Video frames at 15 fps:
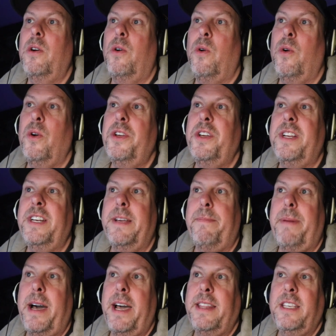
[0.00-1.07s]
Or you can dip
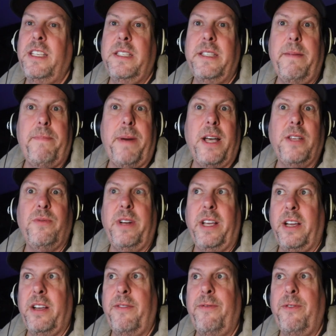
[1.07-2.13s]
buy at these dip buys. When
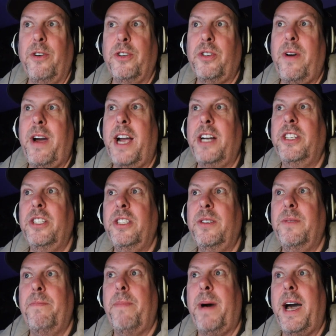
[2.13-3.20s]
it first
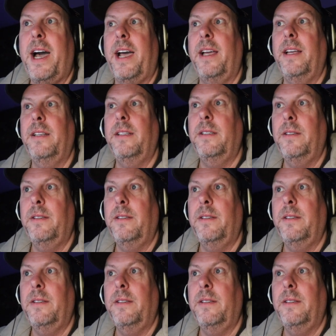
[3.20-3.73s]
crashes, buy.